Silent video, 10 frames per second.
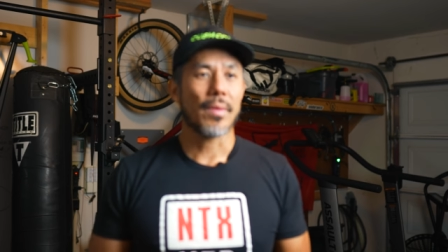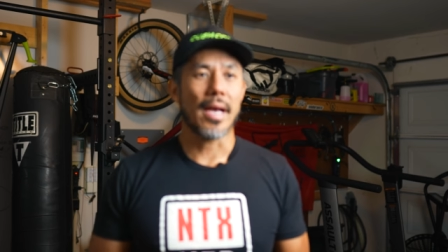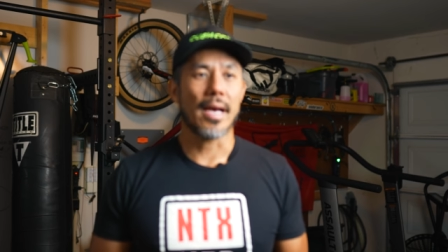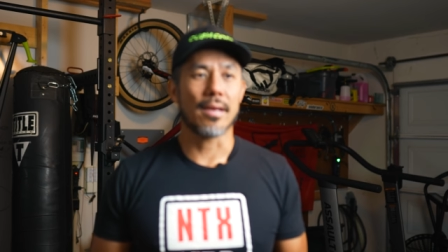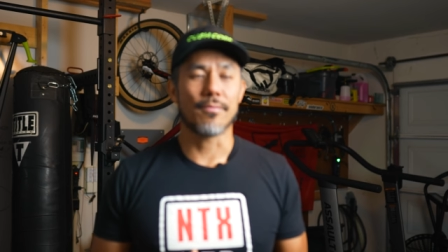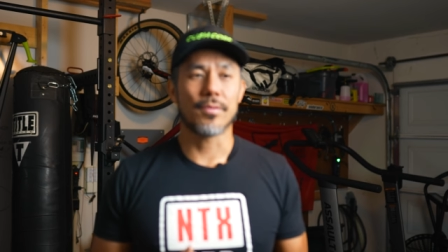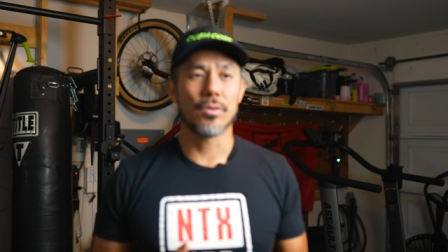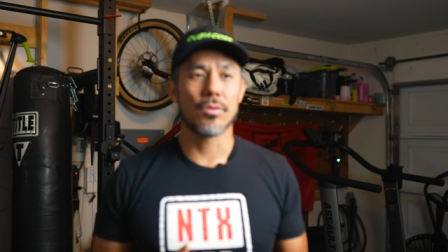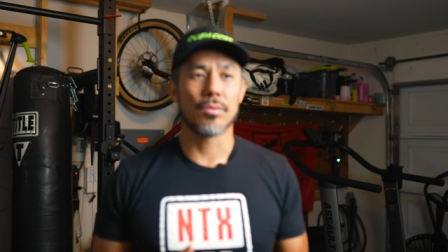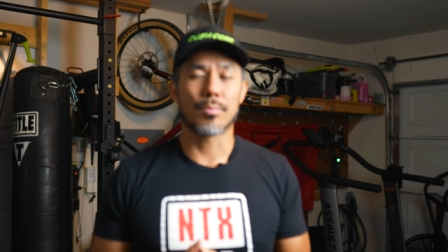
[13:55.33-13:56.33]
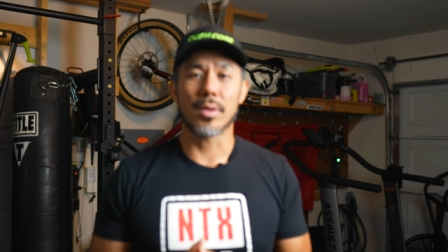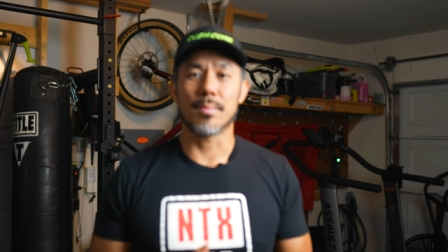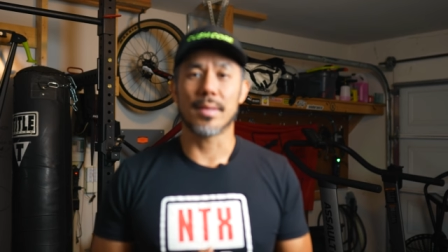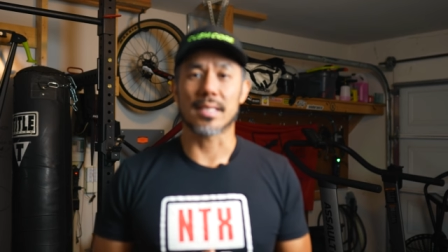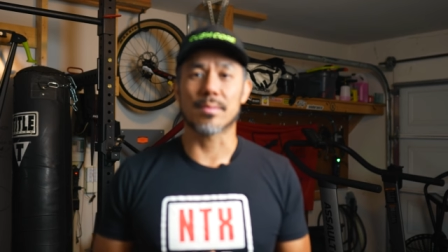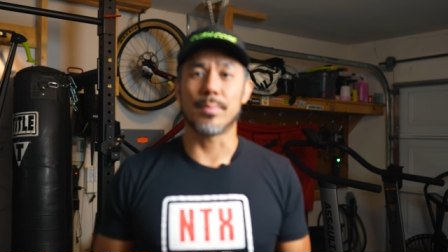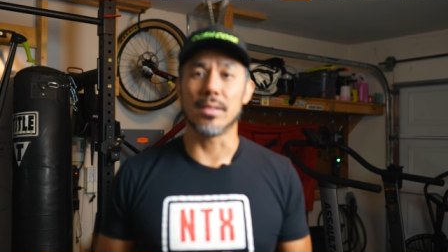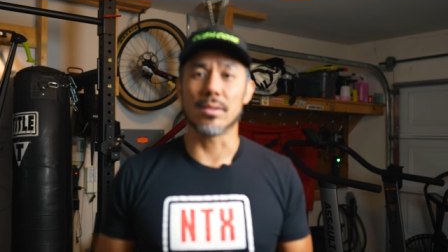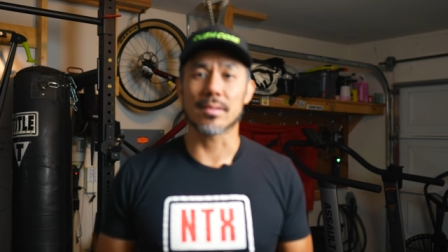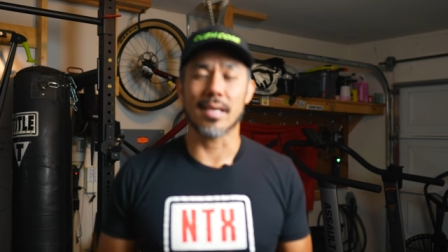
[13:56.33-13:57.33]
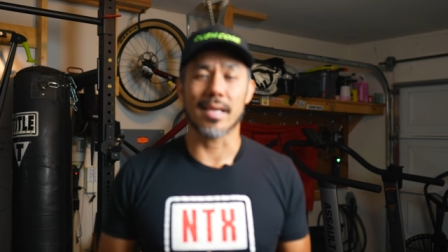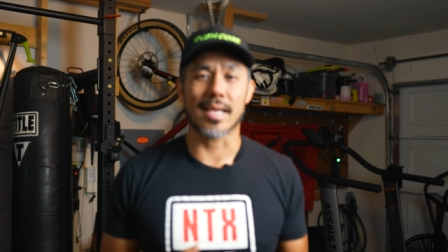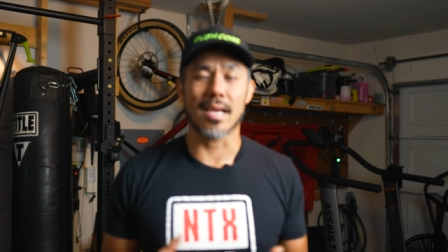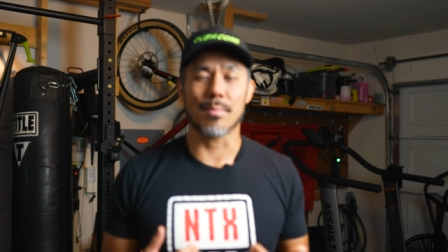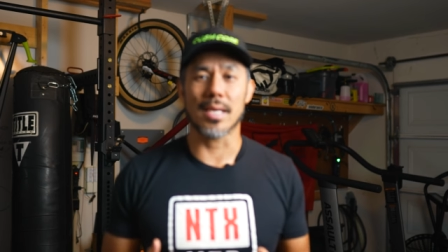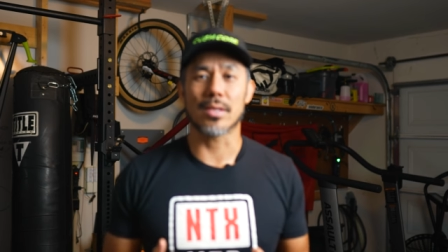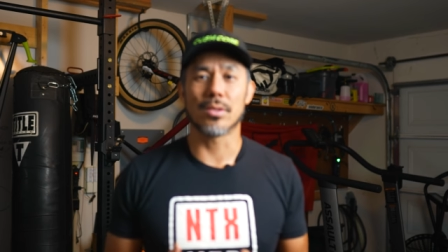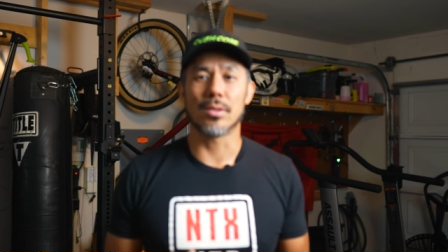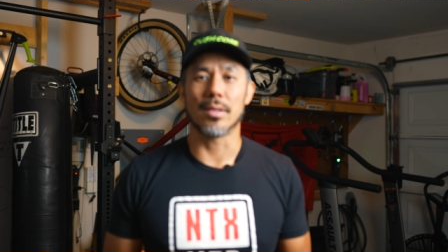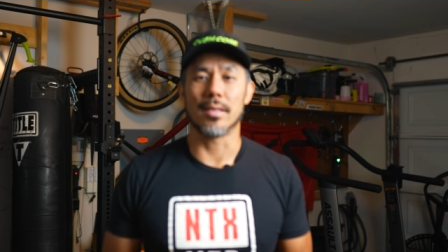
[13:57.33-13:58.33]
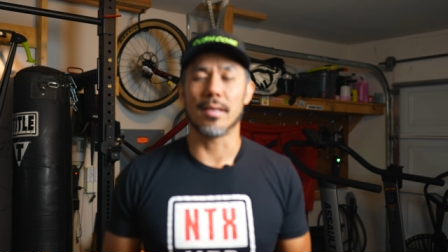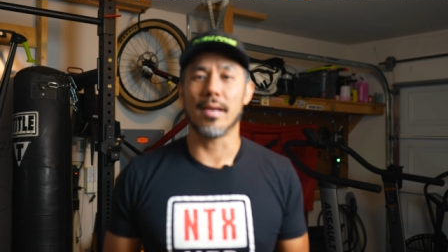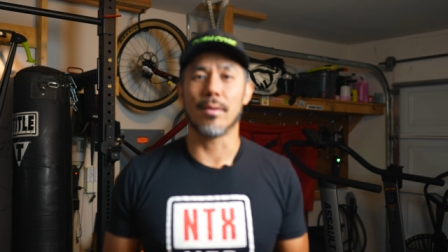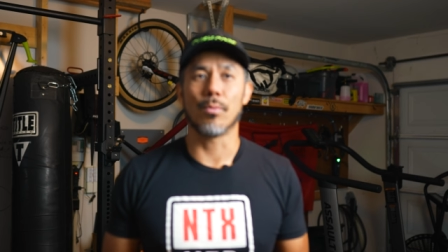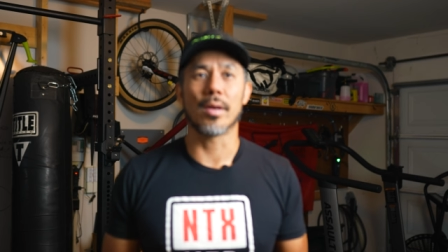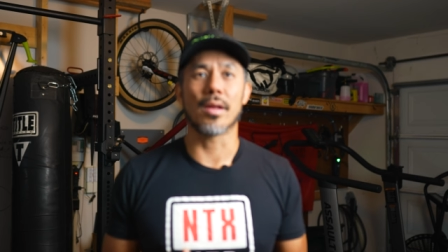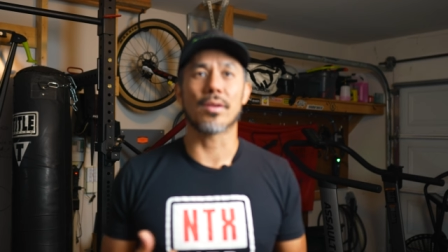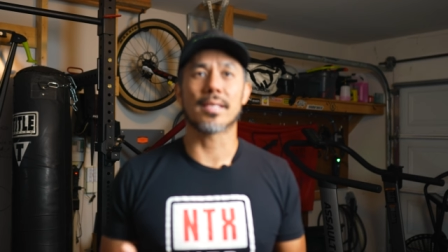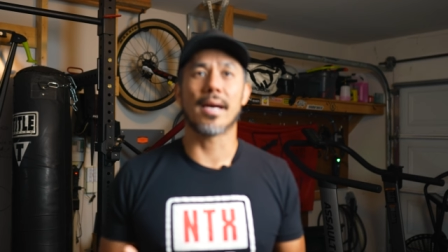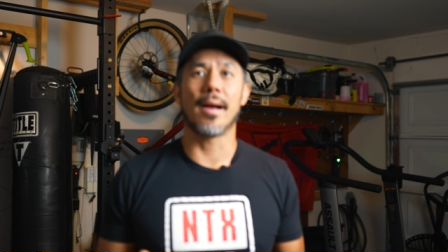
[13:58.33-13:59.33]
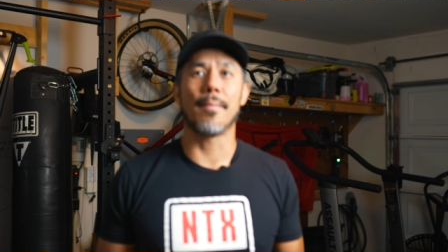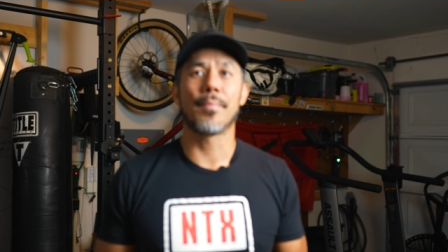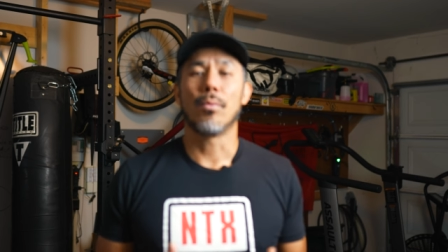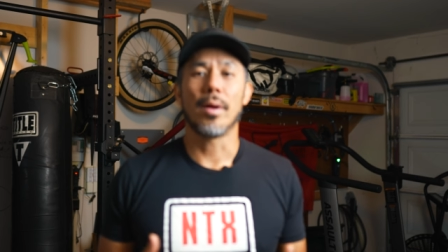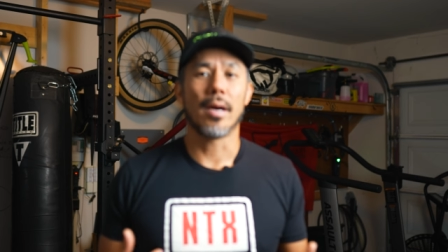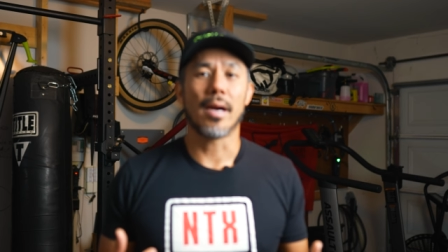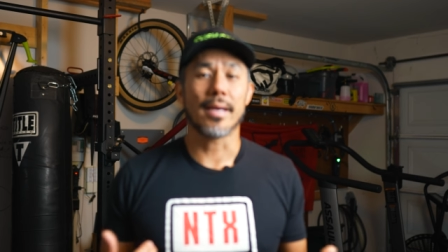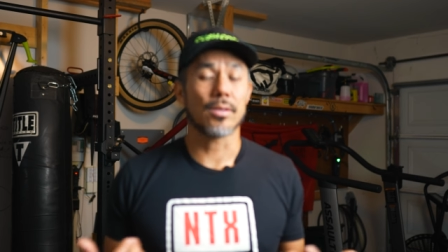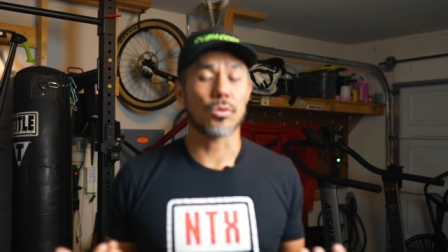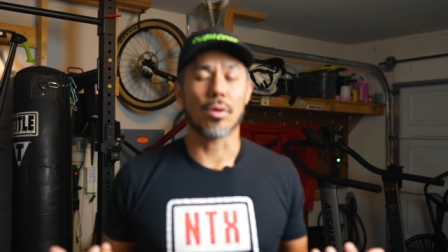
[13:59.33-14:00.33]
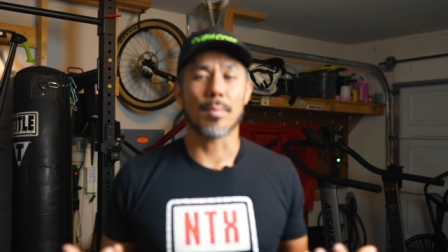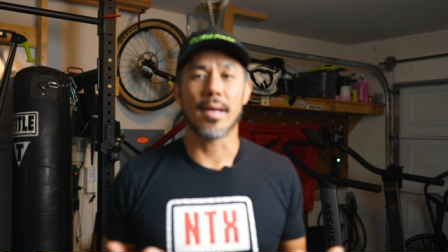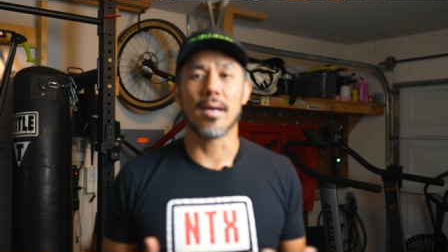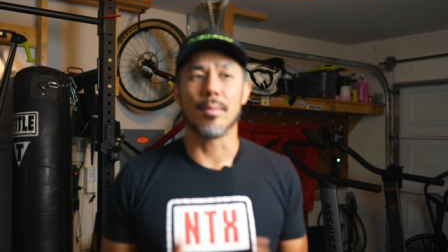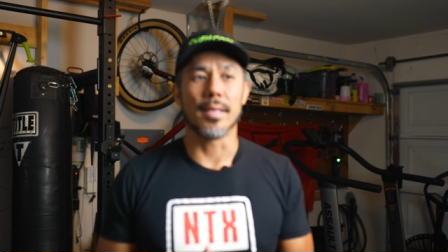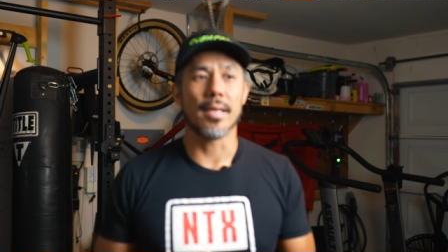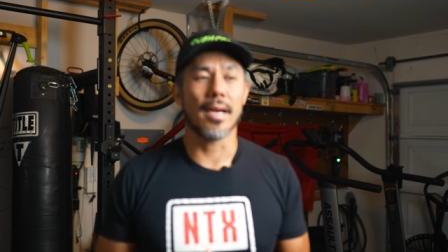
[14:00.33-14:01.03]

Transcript: I had a few pretty big spills at Camp Eagle and, and one other time where I destroyed my helmet.